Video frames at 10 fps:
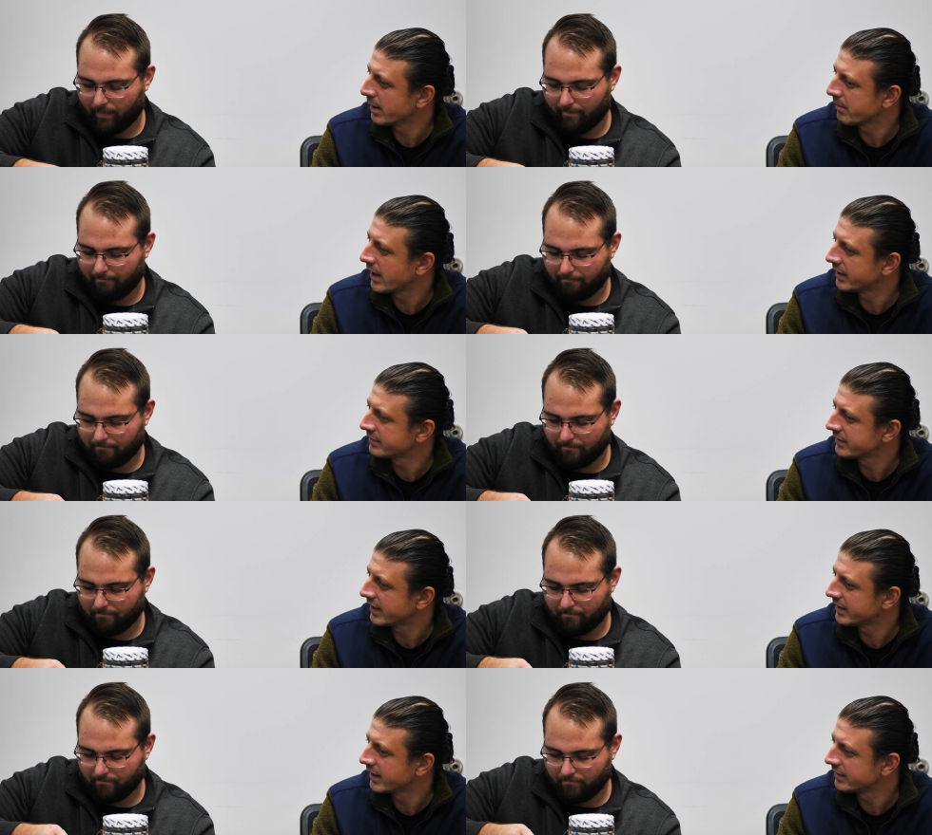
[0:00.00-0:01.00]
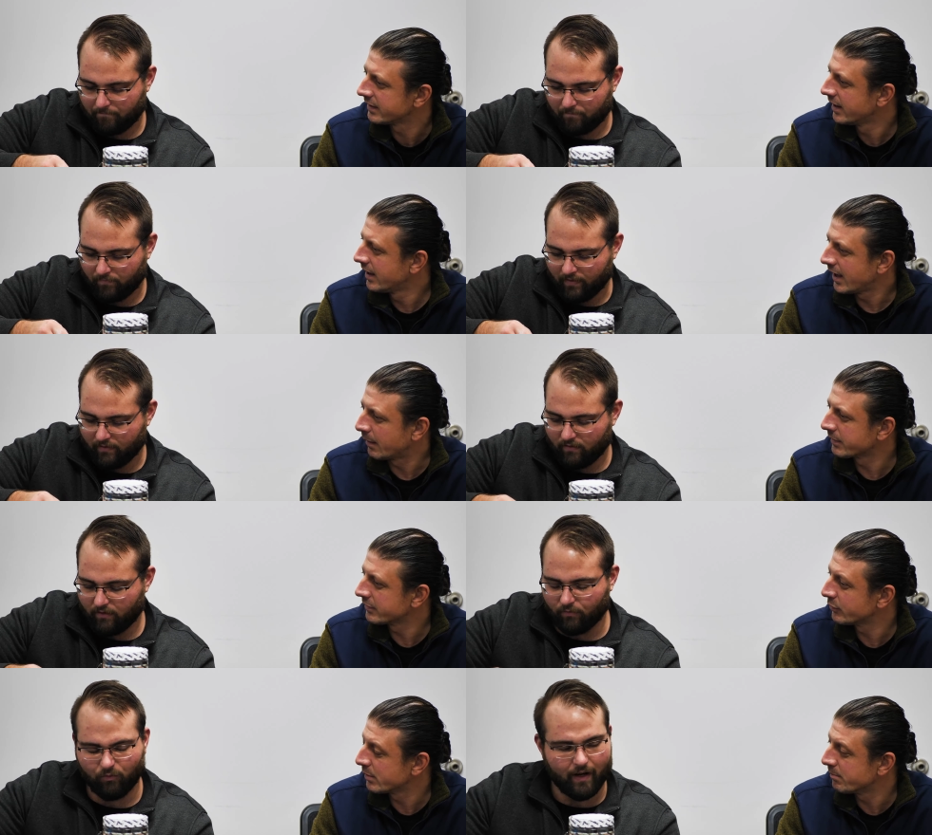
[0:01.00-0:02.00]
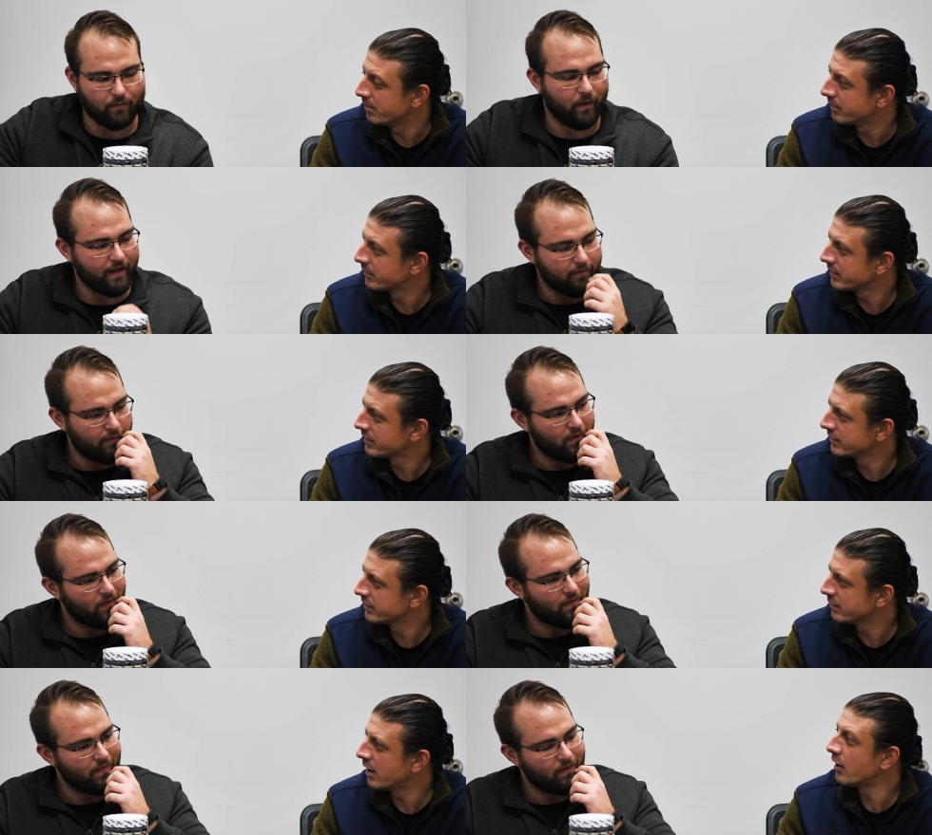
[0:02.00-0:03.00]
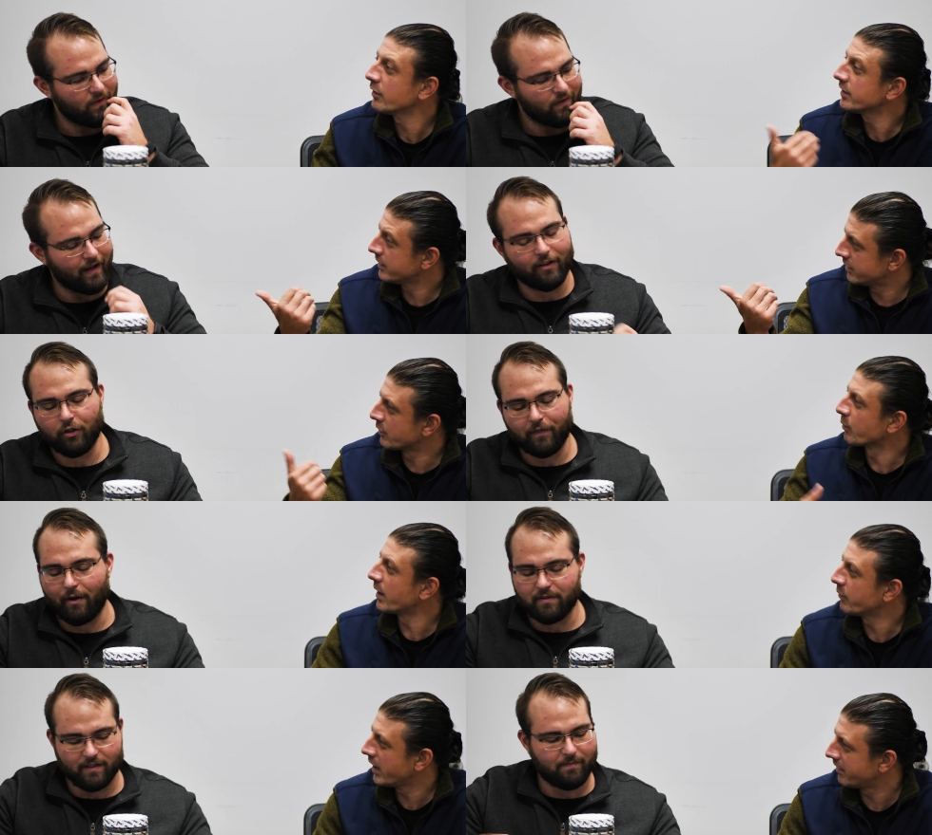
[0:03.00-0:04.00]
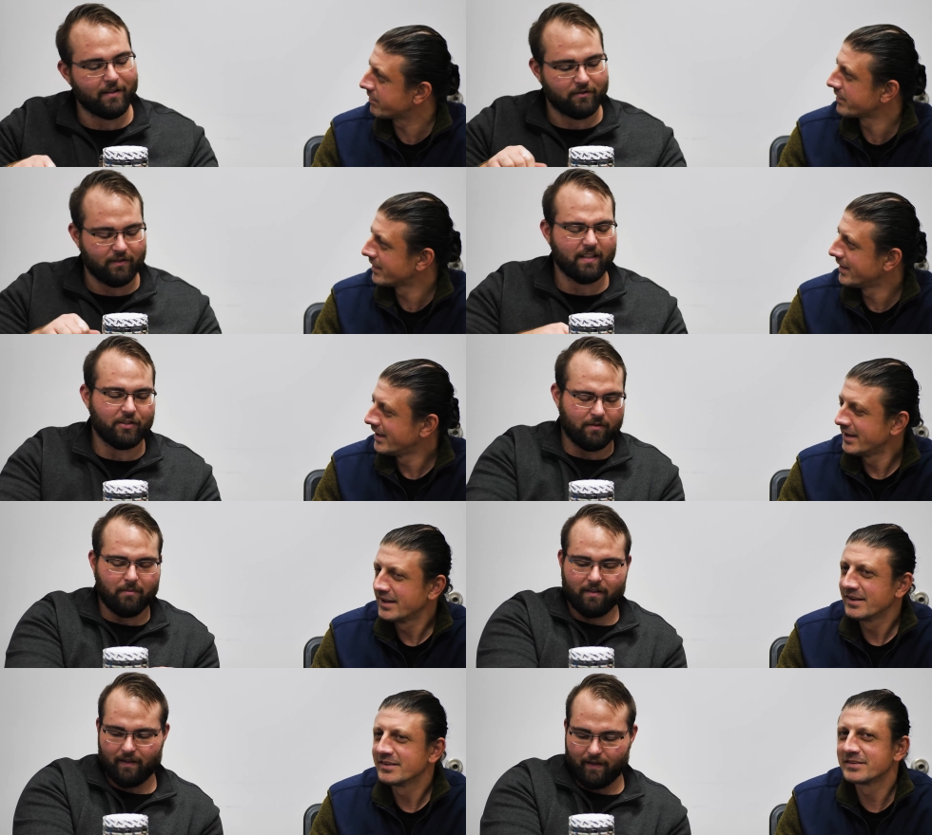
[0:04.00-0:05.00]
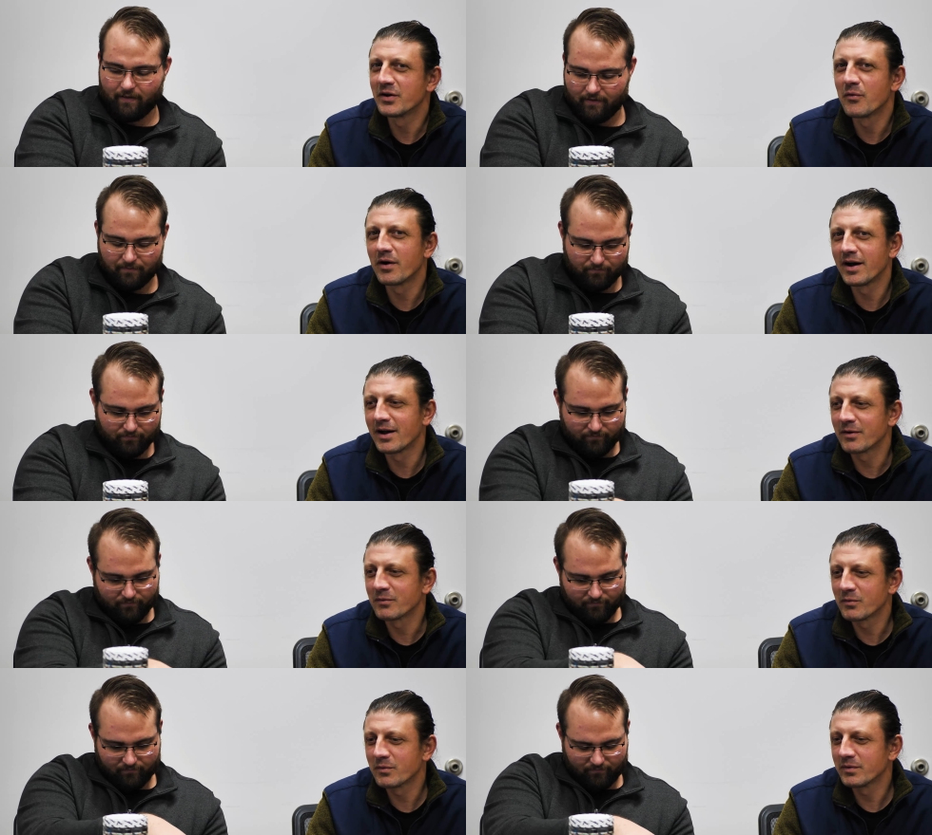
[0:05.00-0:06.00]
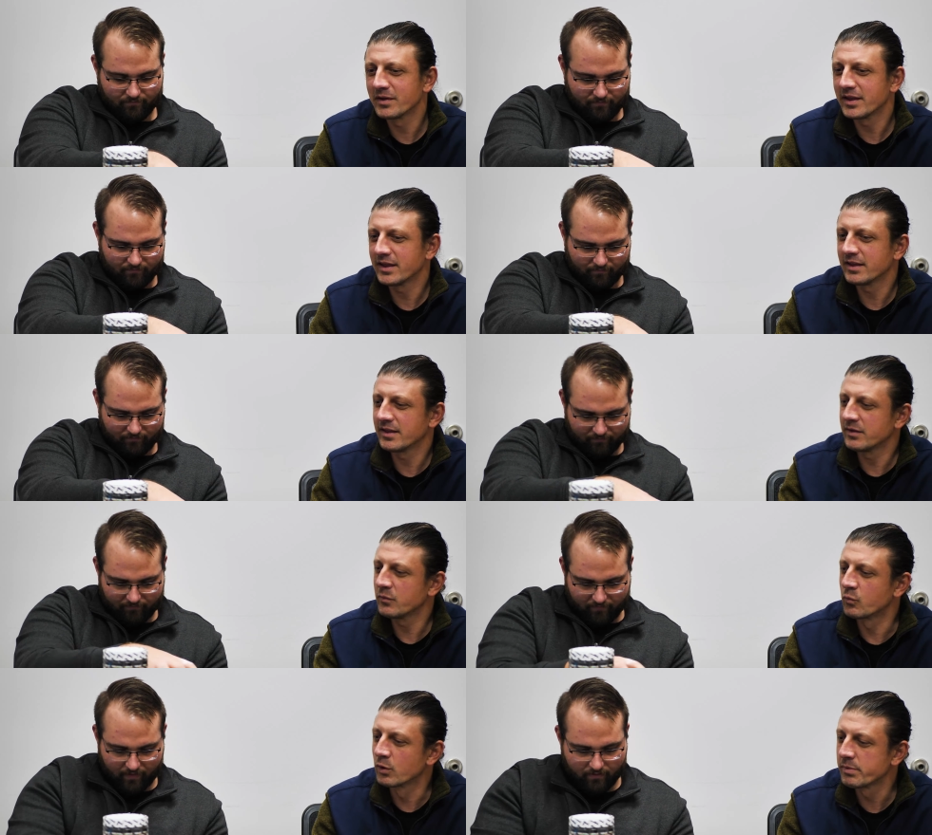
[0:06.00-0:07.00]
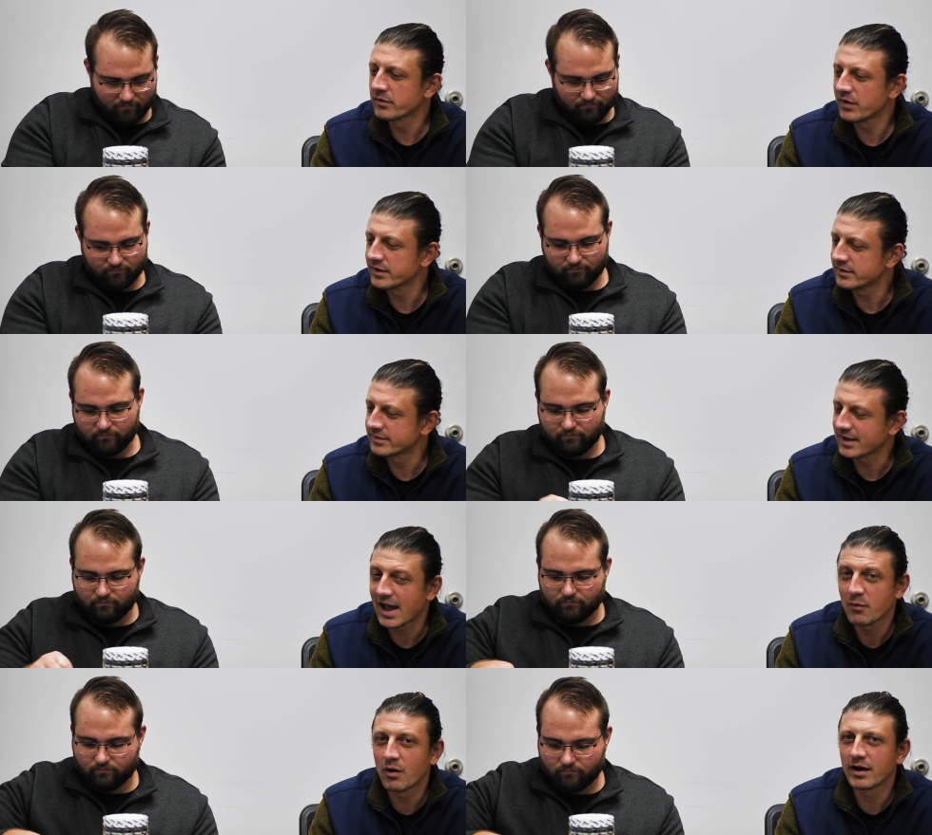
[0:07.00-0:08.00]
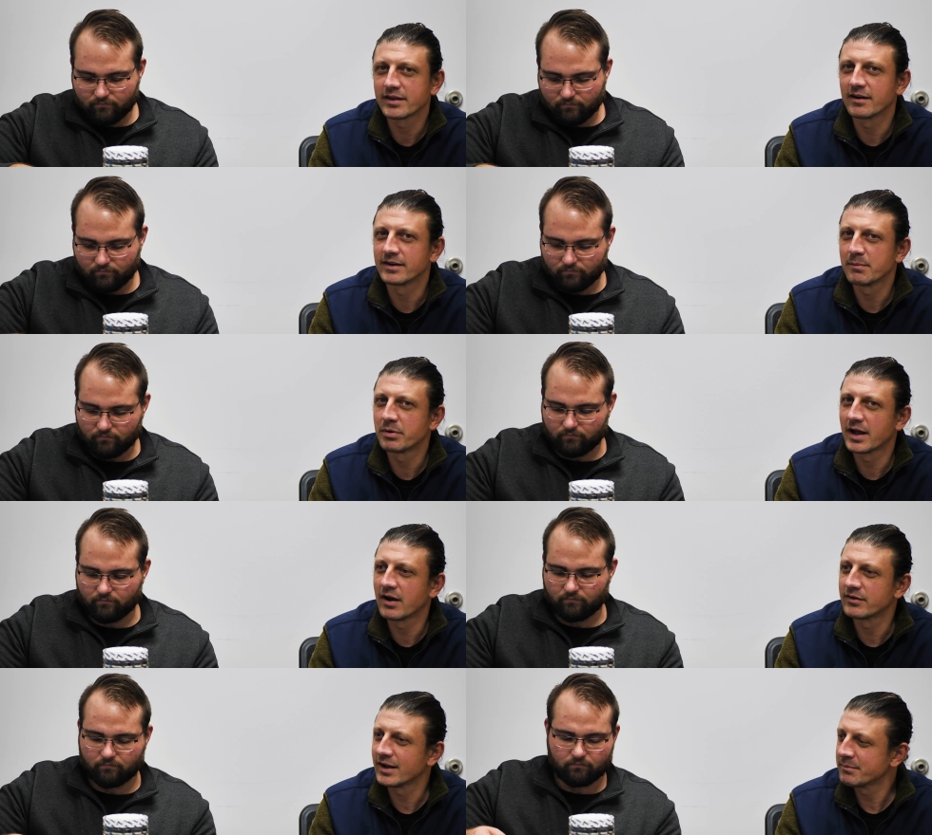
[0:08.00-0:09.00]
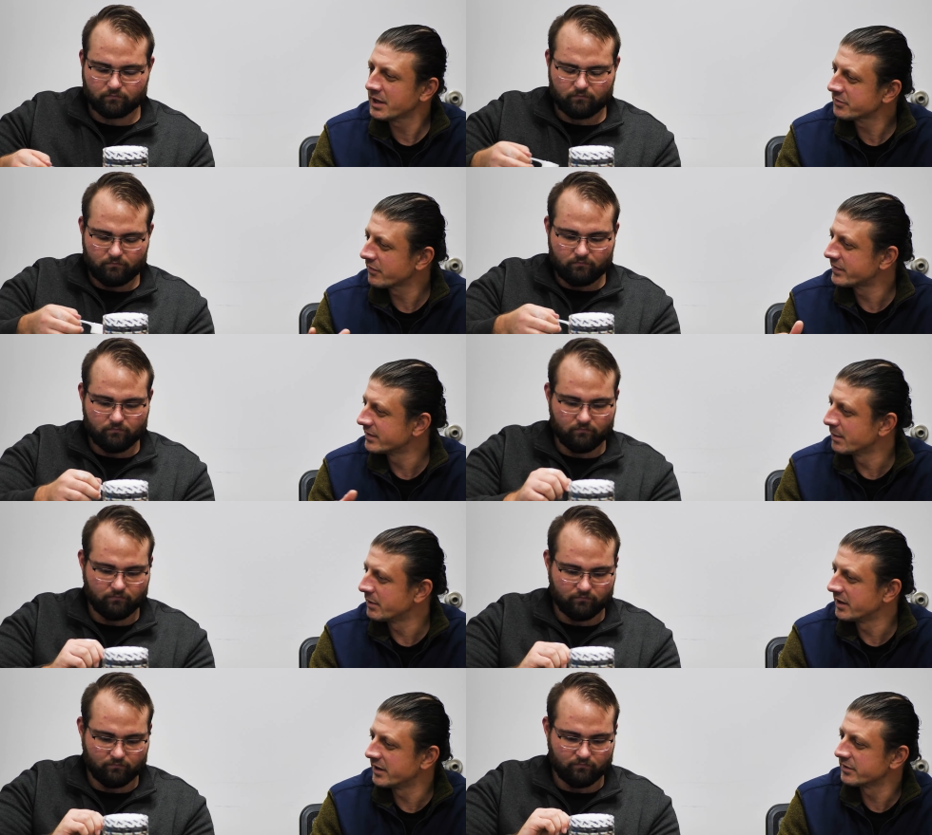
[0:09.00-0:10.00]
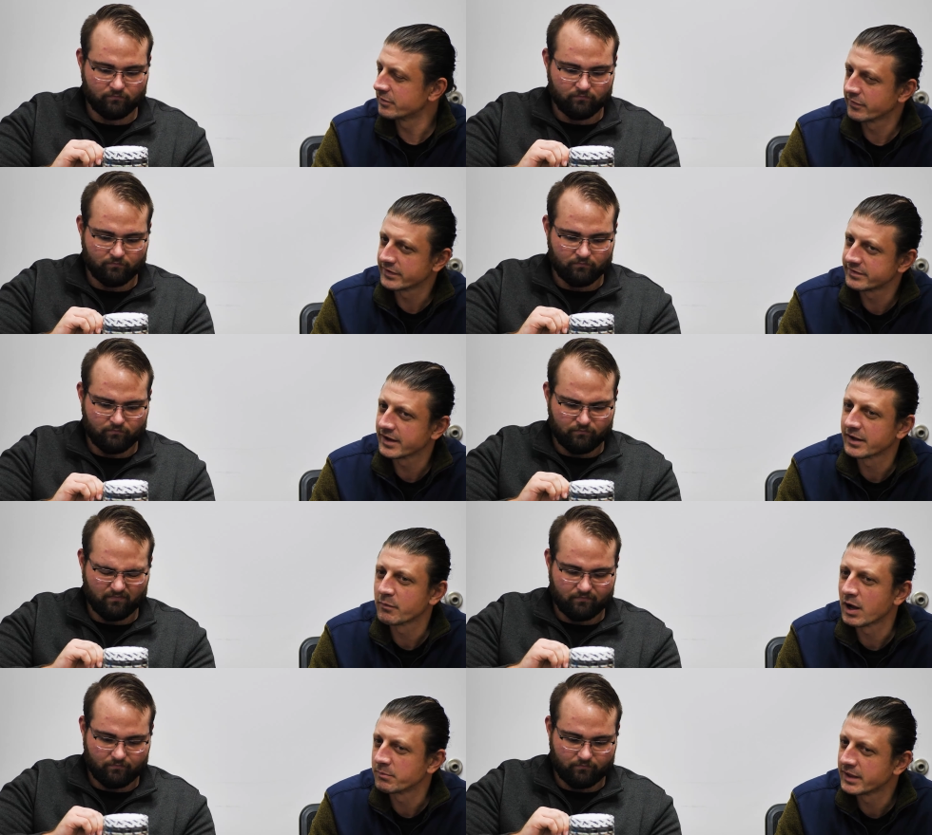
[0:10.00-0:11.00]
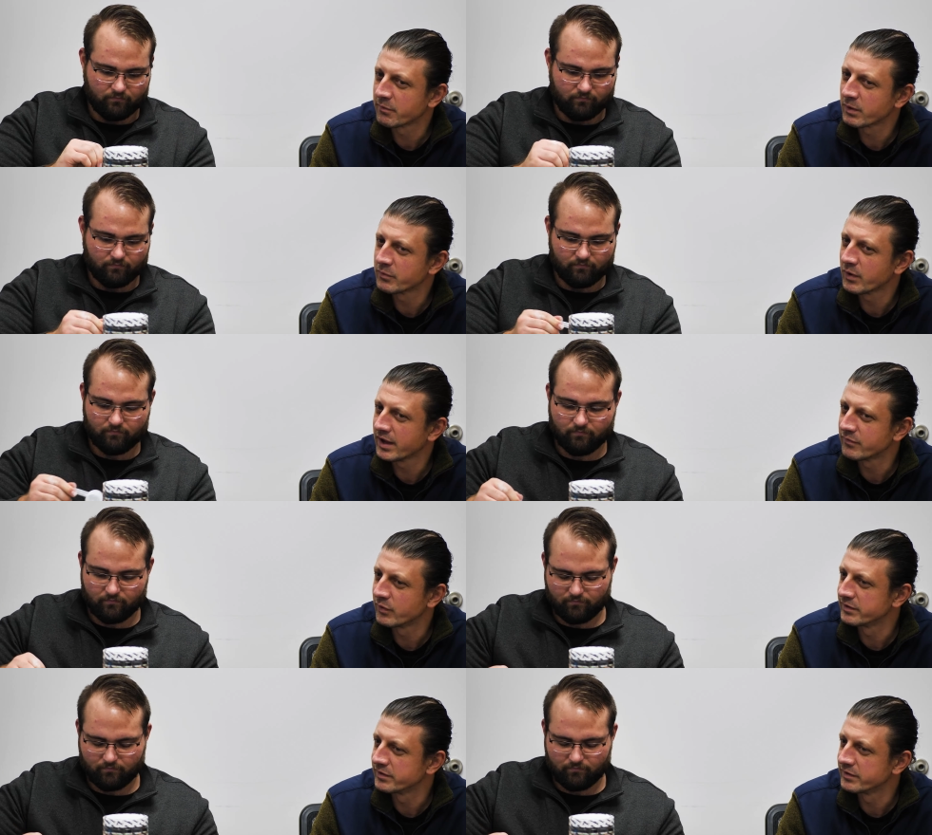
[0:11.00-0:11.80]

Speaker 1: my mind, and then I'm guessing the Red Wave. Oh, I don't know if that was a special edition, but yeah. So. We're big fans of Skywalk here, and they put out, I'm not sure if it's a limited edition or if it's sticking around, but that Red Wave